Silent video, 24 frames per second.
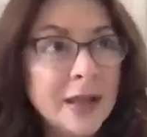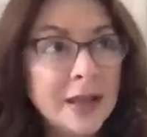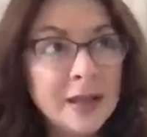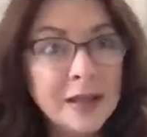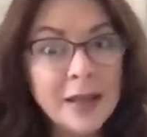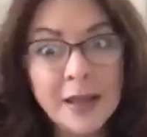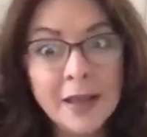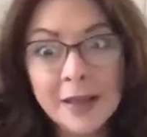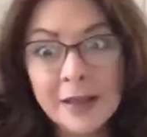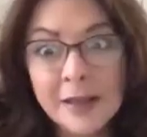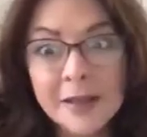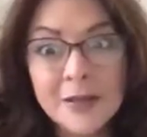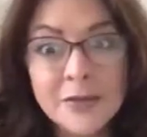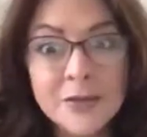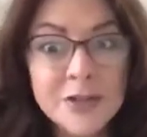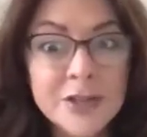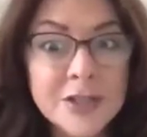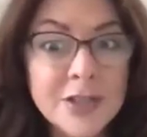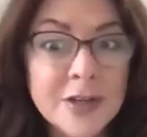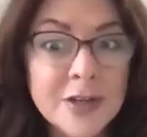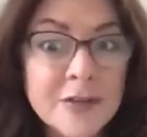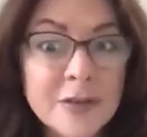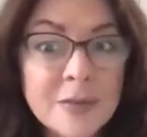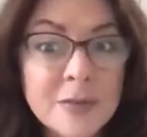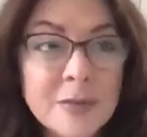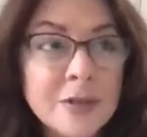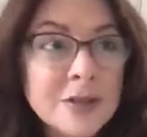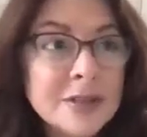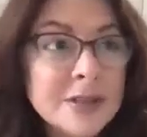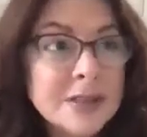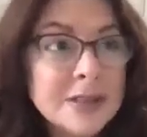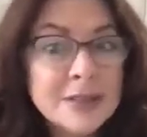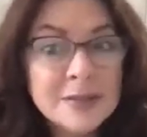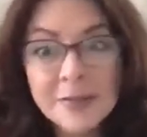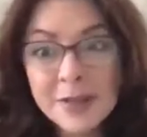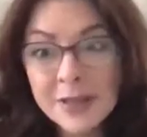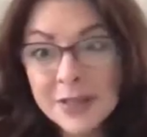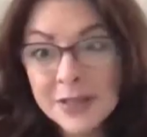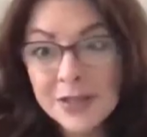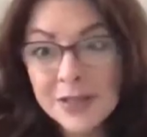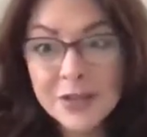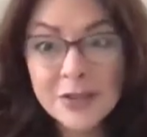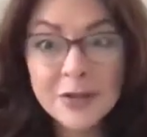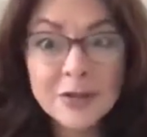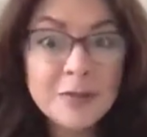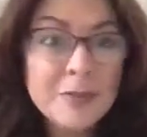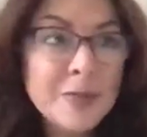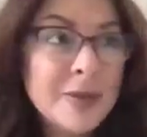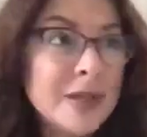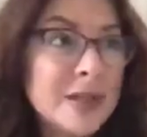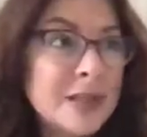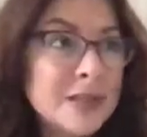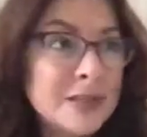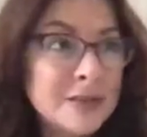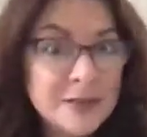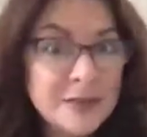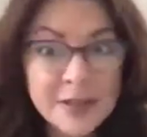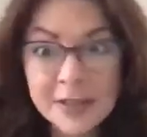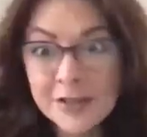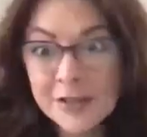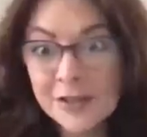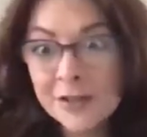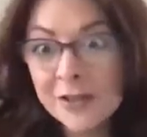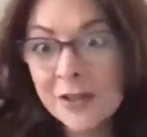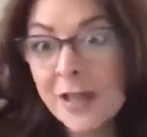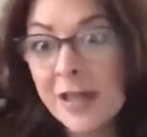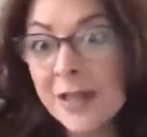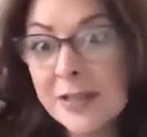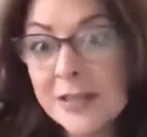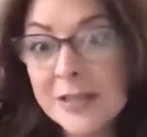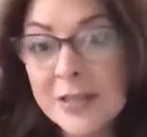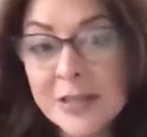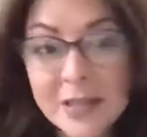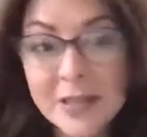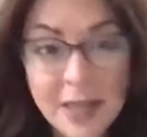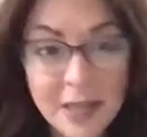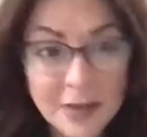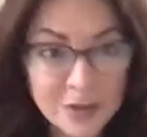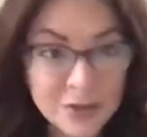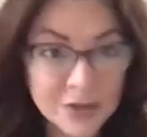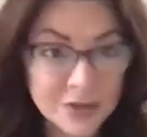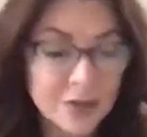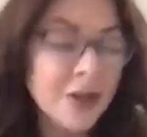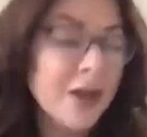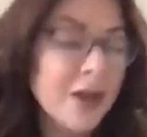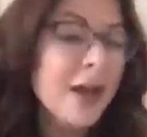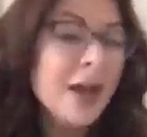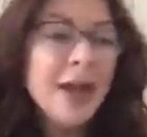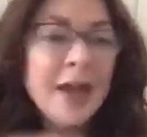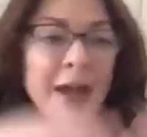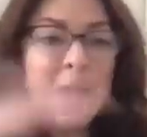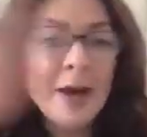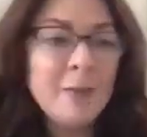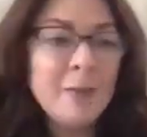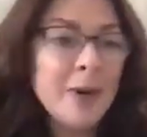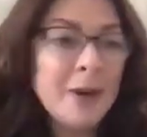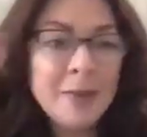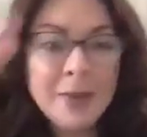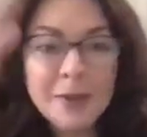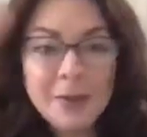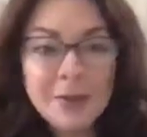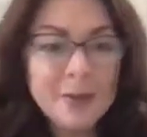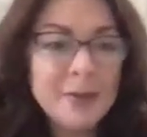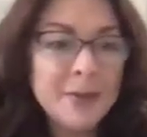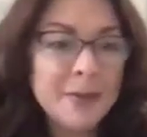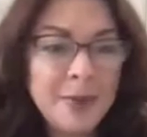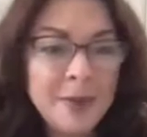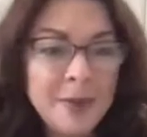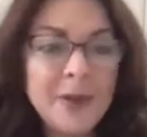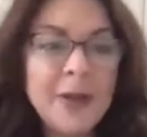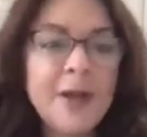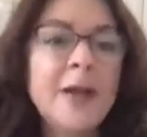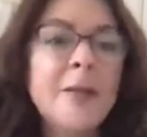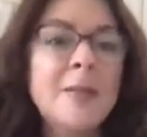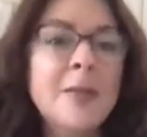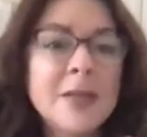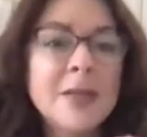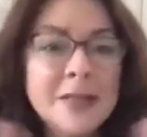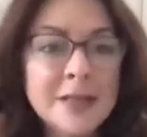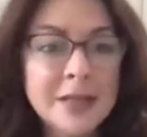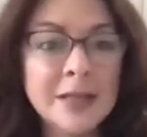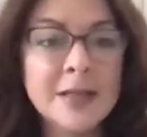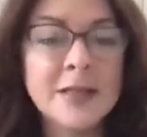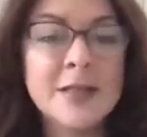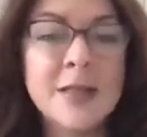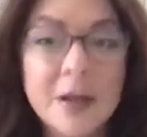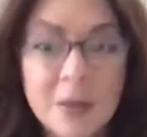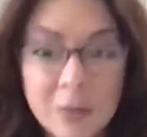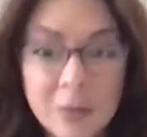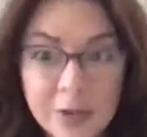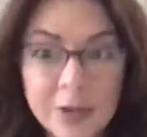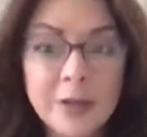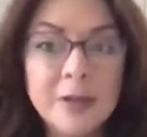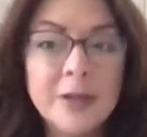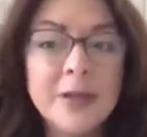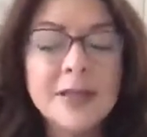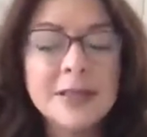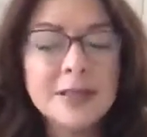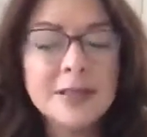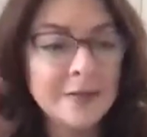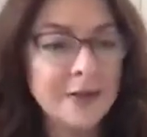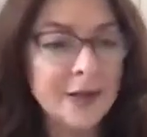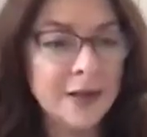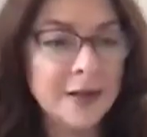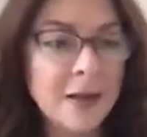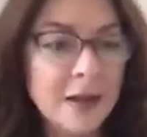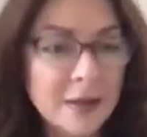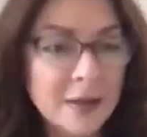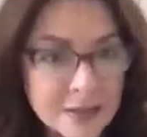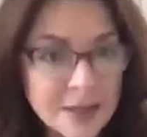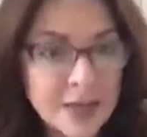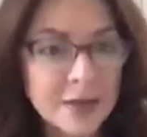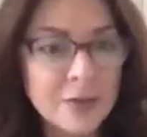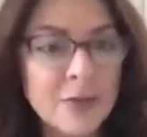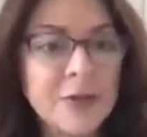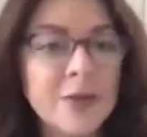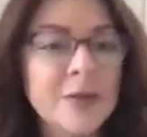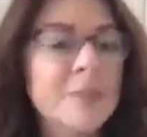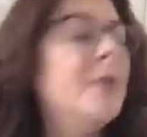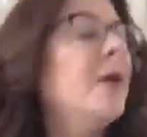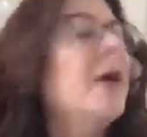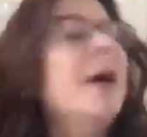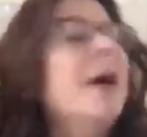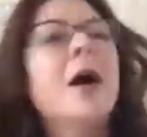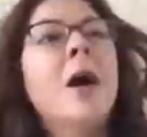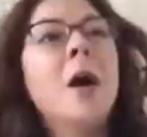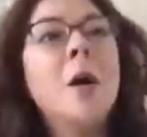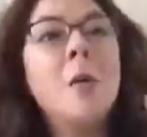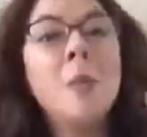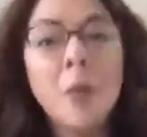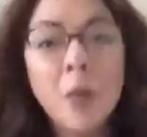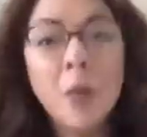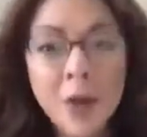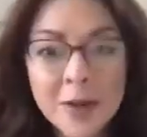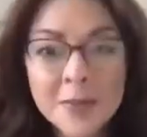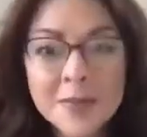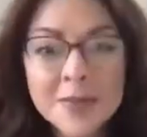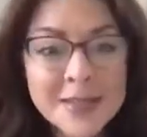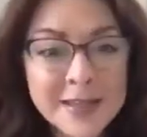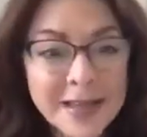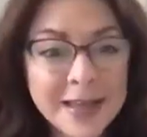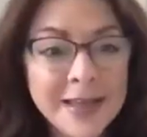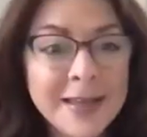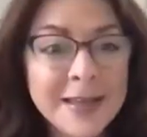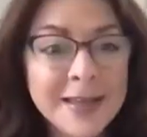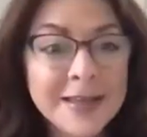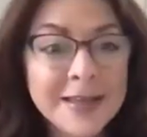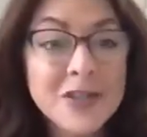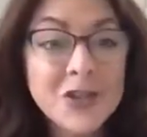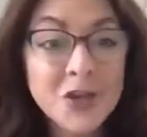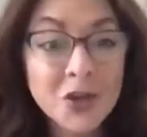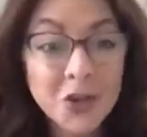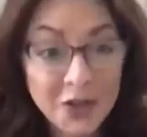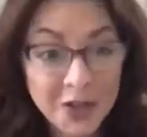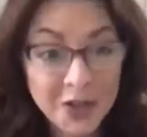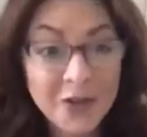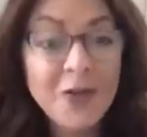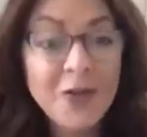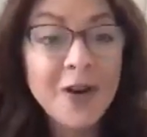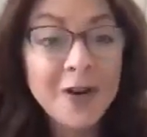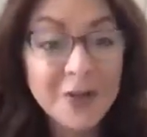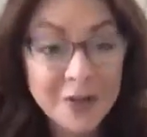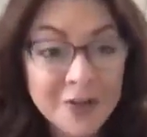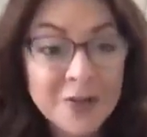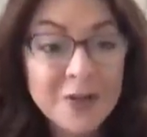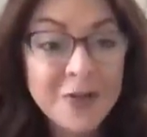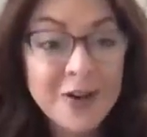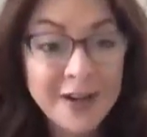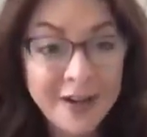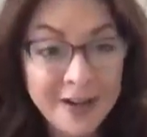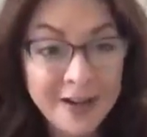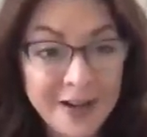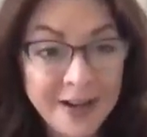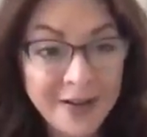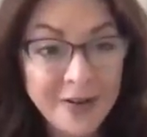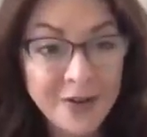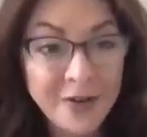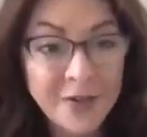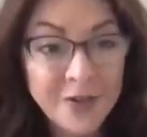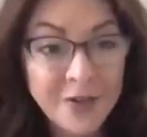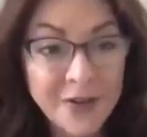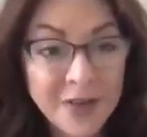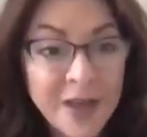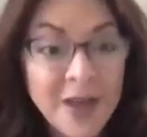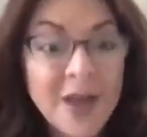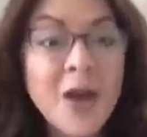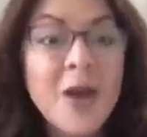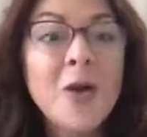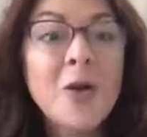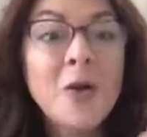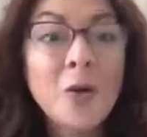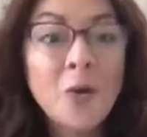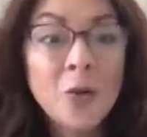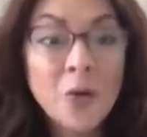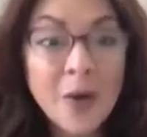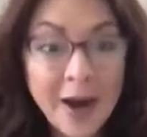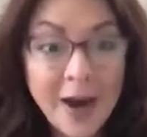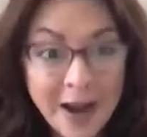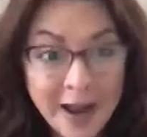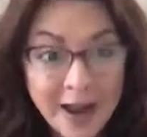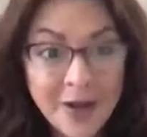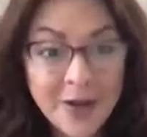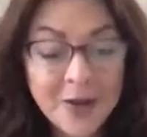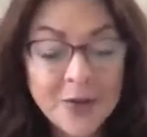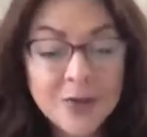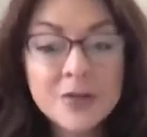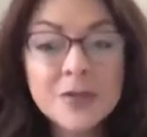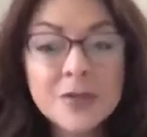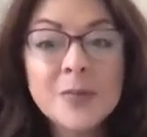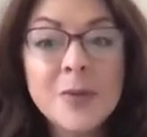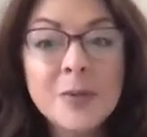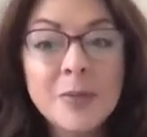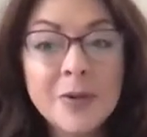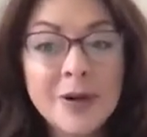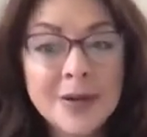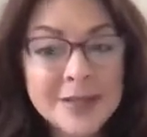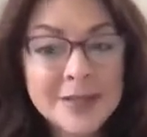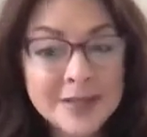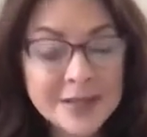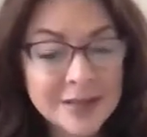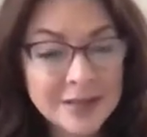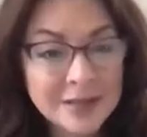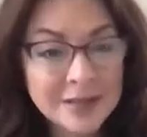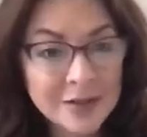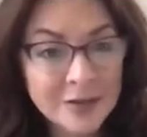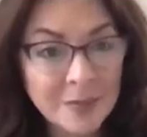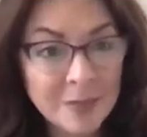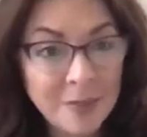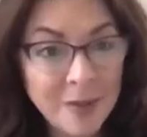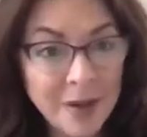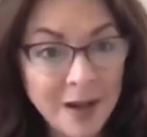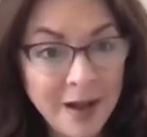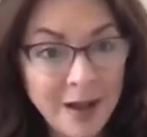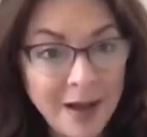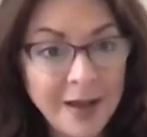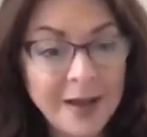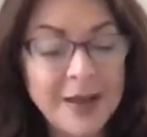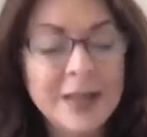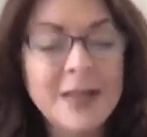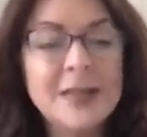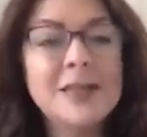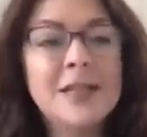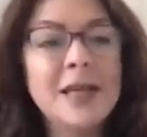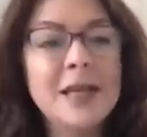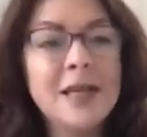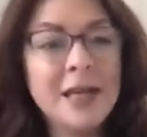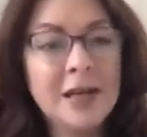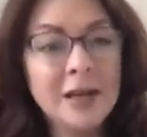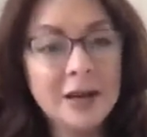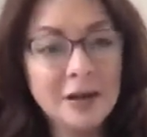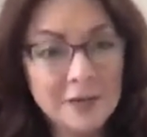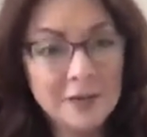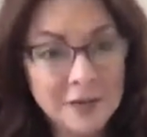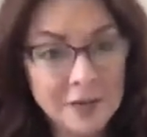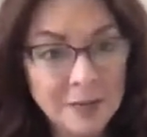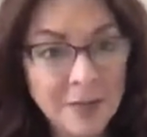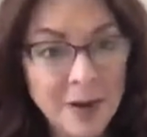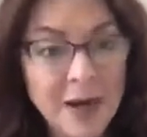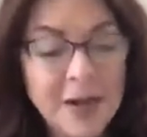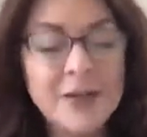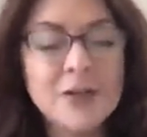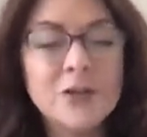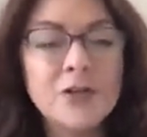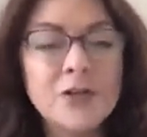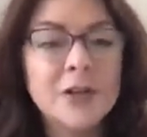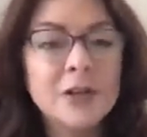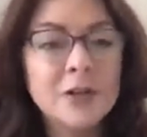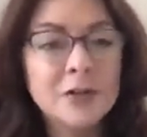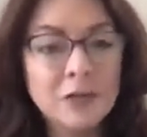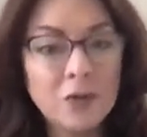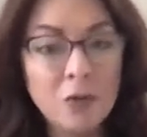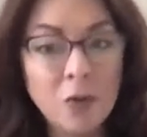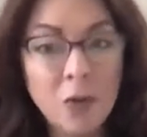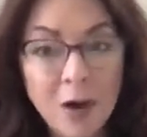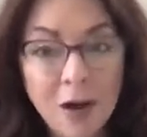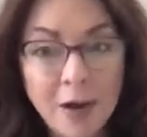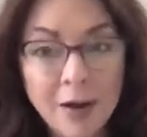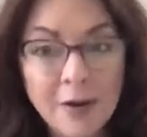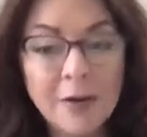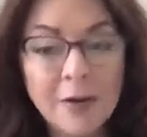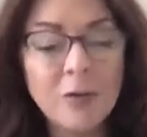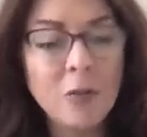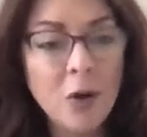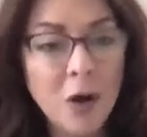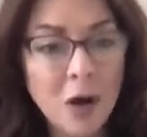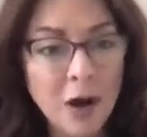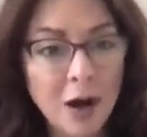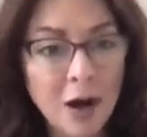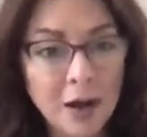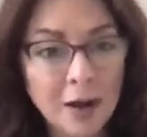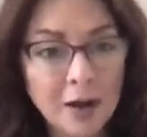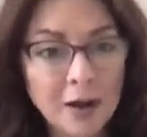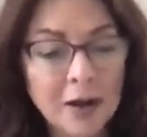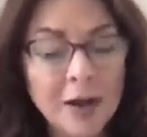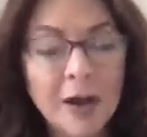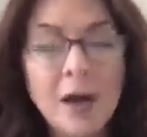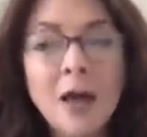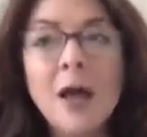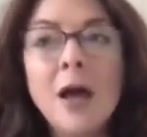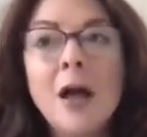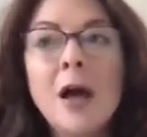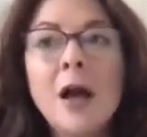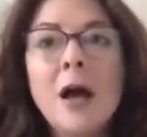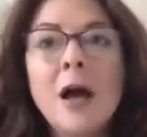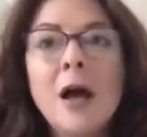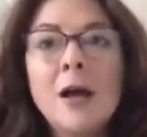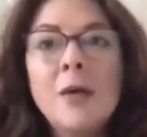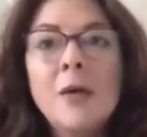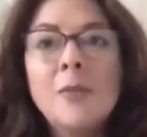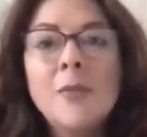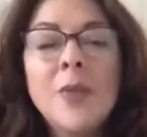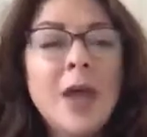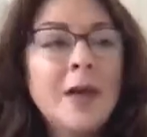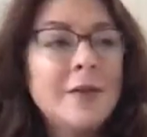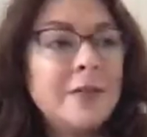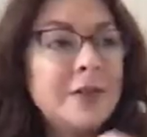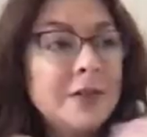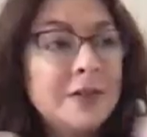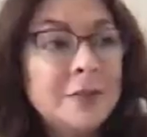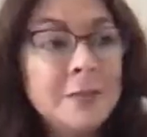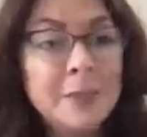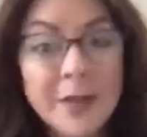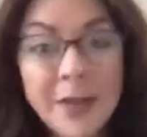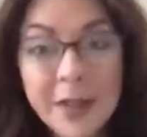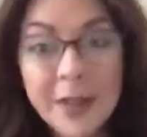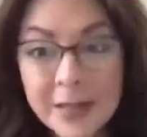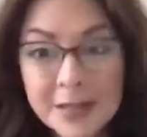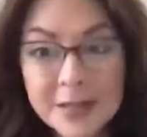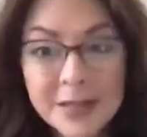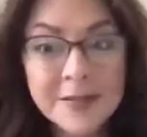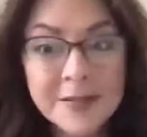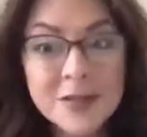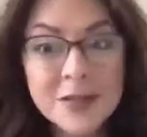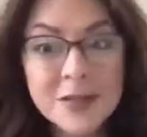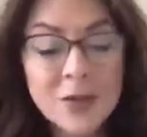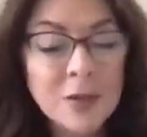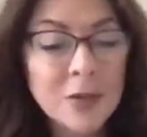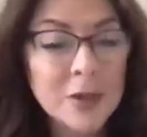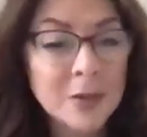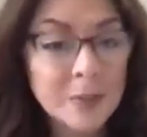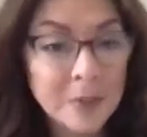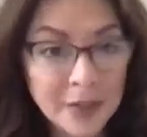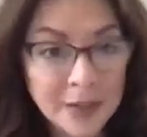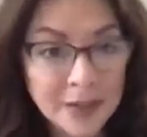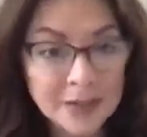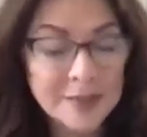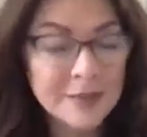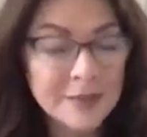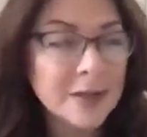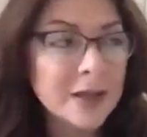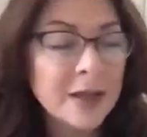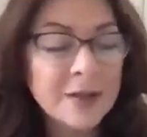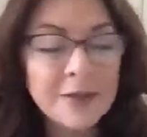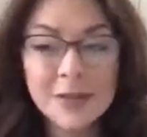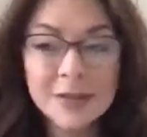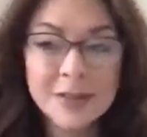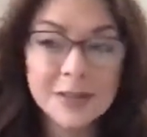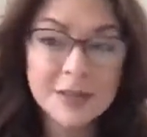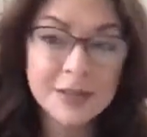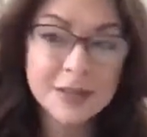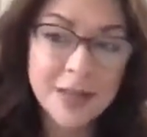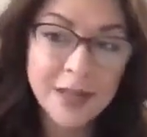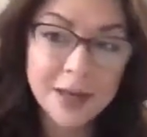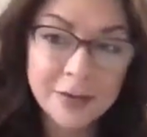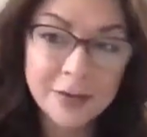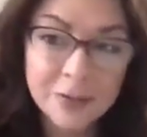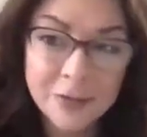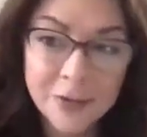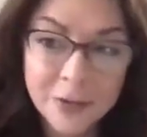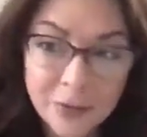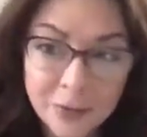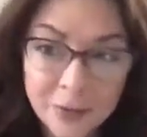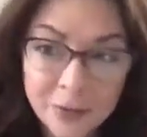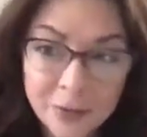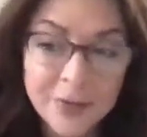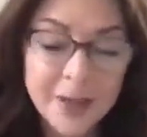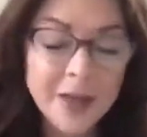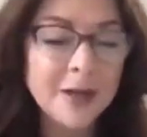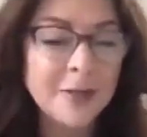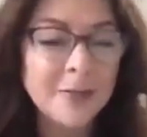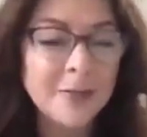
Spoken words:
language of the multidimensional beings of the intergalactic council, and blah, blah, blah, blah, blah. And I'm not saying it's not real. Yes, I've had contact with them. But what I'm saying is you're here on earth right now. Ground, be present in your body, take care of your body, drink enough water, walk, have enough plants. I have so many plants. I'm like, this is not a real one behind